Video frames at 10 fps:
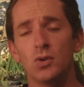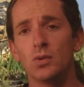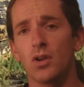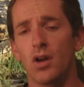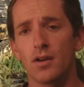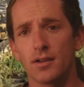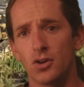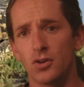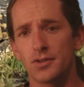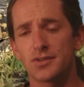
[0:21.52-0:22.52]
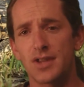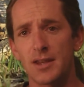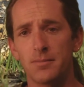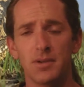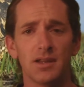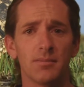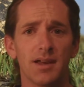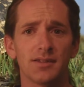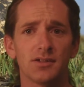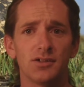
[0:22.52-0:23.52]
too long ago sent me a
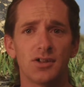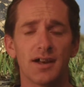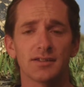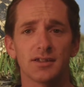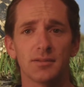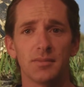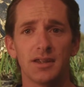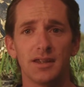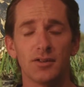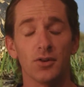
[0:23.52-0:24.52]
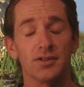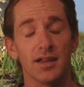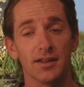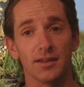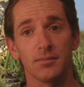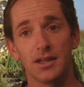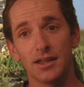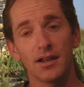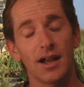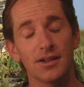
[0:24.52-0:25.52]
message asking me or telling me